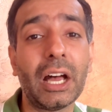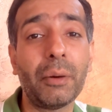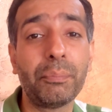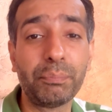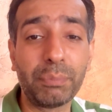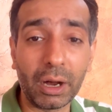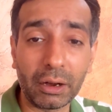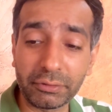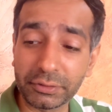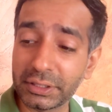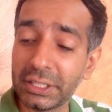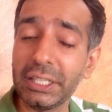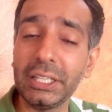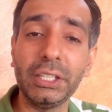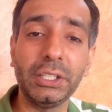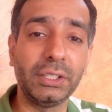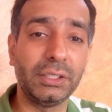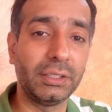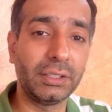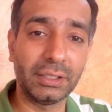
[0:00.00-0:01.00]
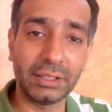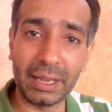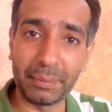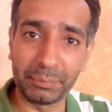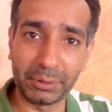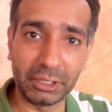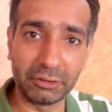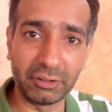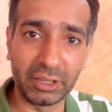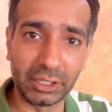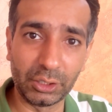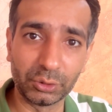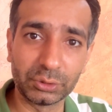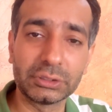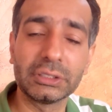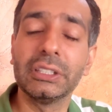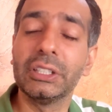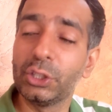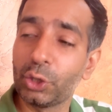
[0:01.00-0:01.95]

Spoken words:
above the empty values,